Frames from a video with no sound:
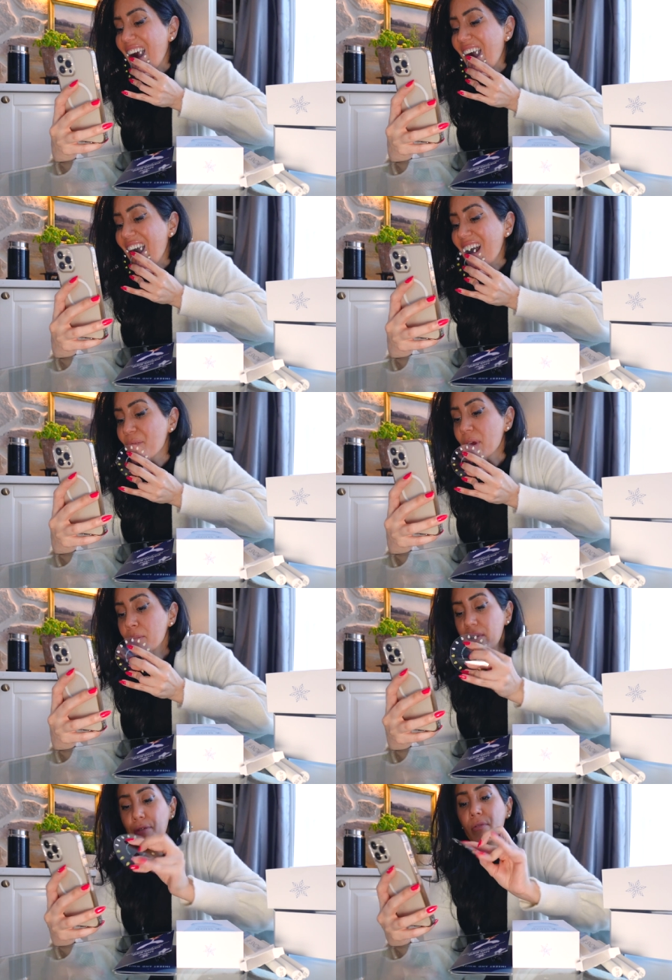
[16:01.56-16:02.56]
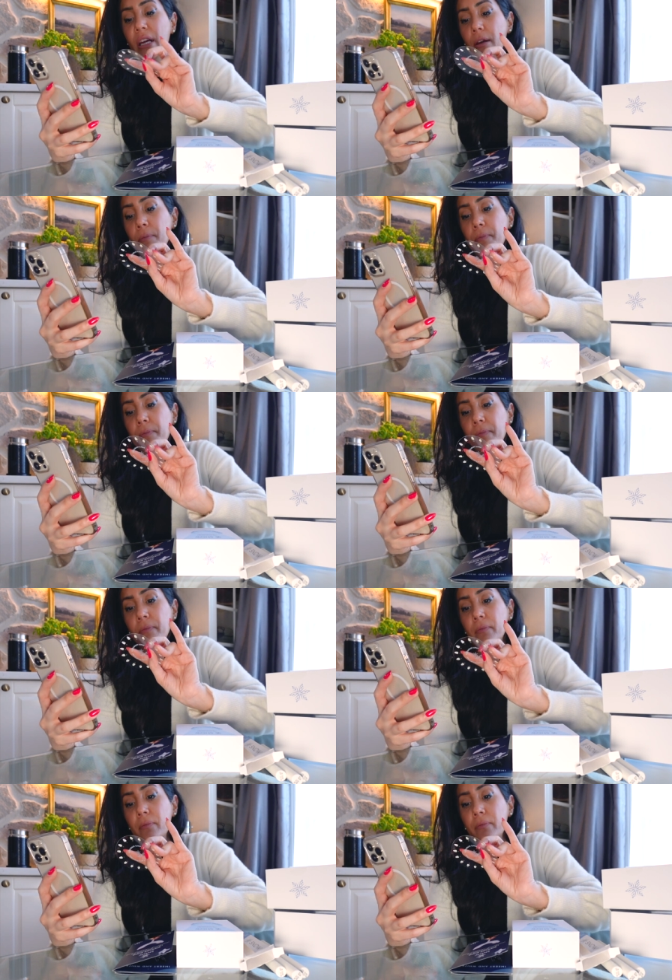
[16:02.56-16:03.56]
I'm number 3.
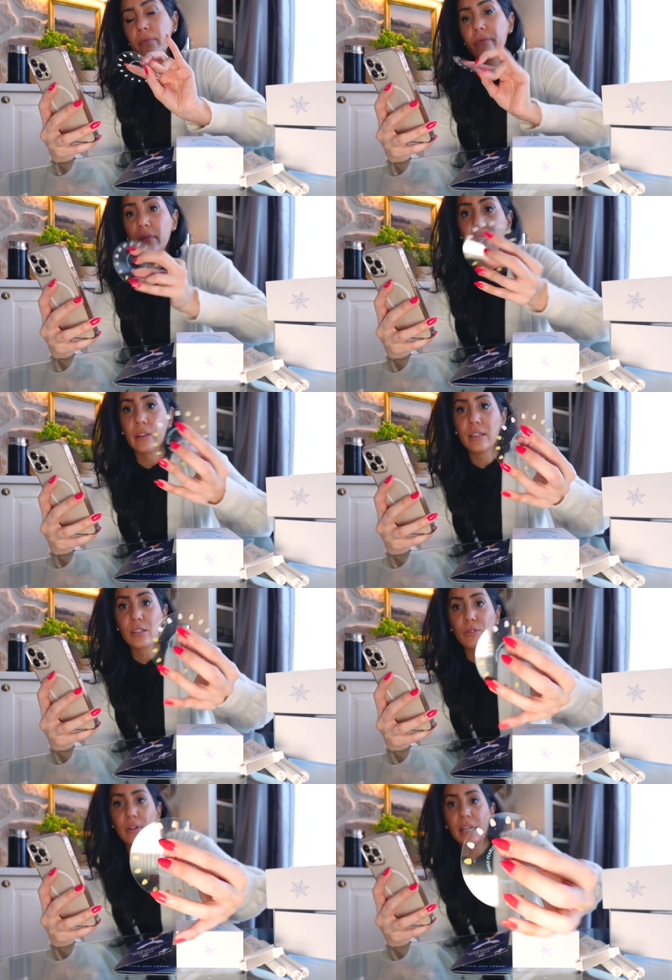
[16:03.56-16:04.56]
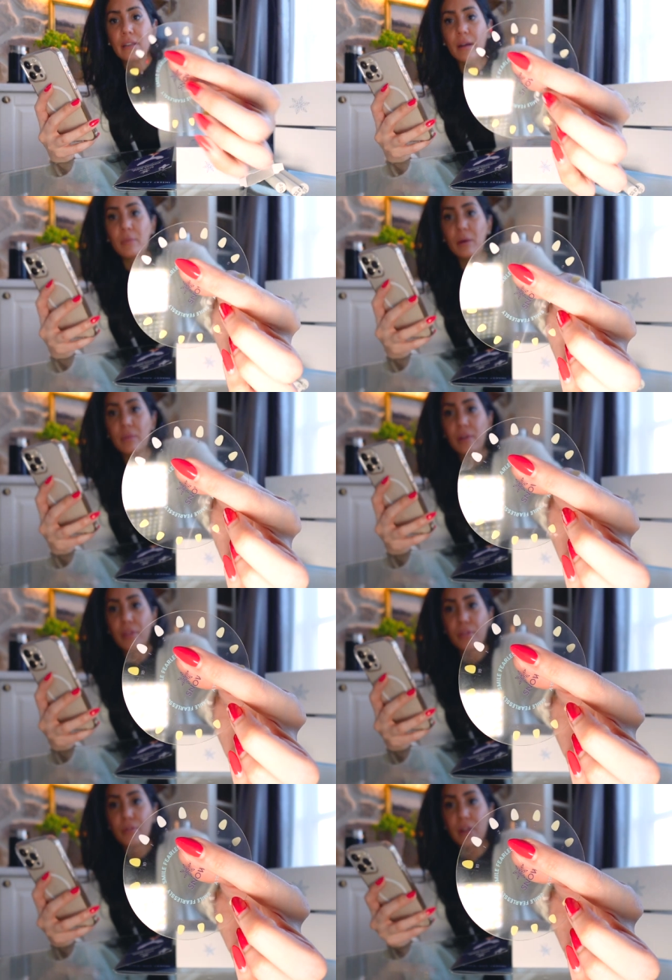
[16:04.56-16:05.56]
That's great. I'm number
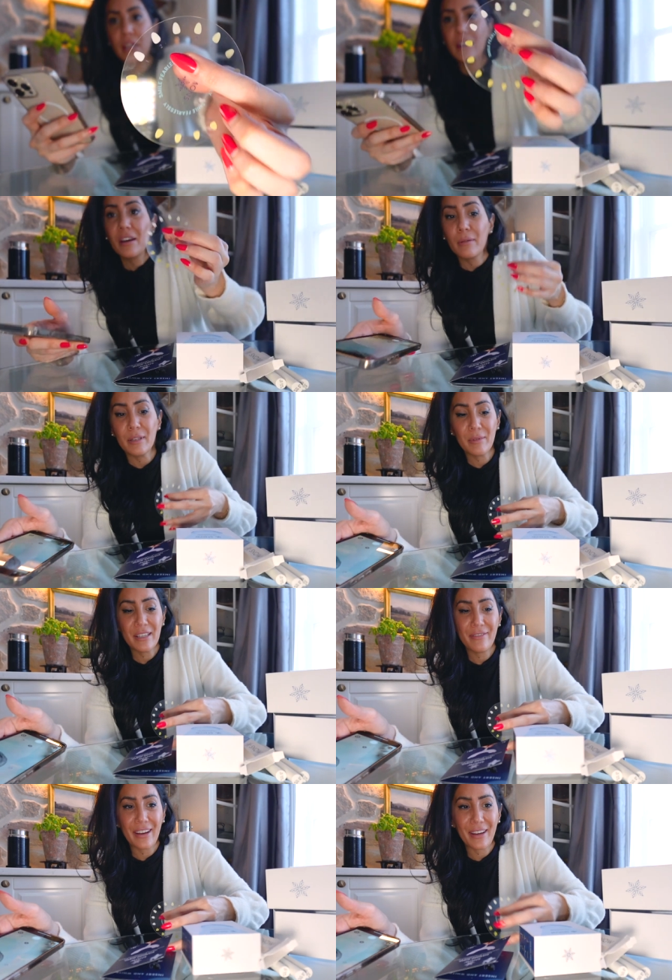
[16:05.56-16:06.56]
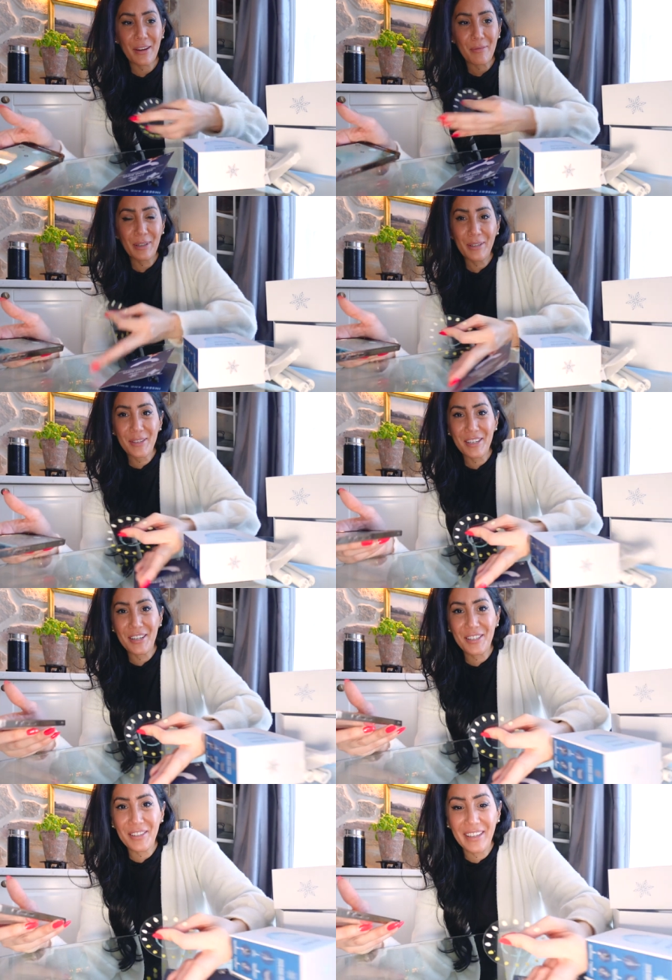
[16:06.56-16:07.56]
3. Let me see if I can come closer
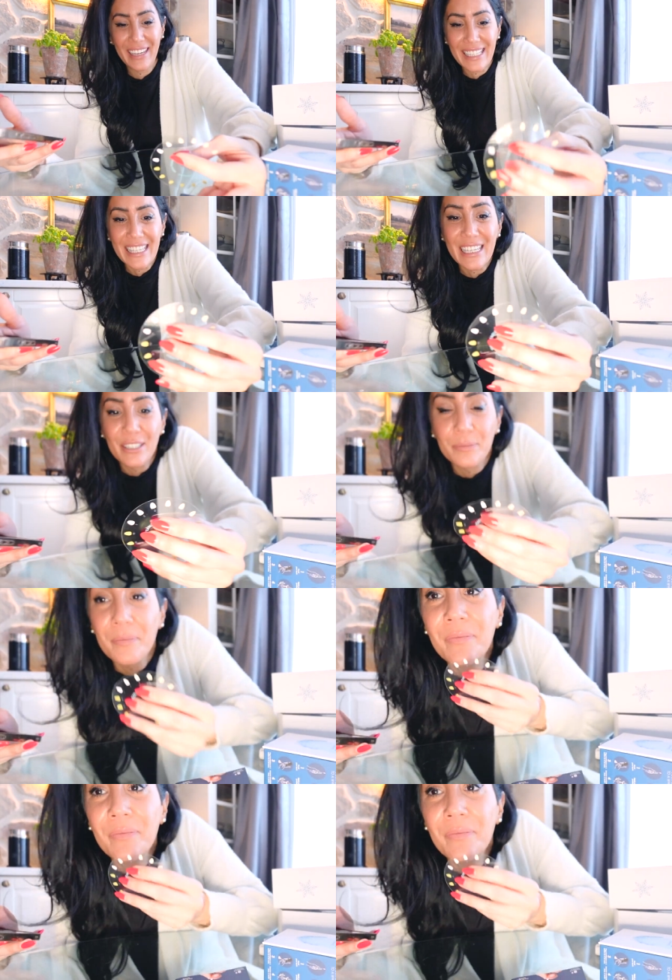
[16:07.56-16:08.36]
so you can see it.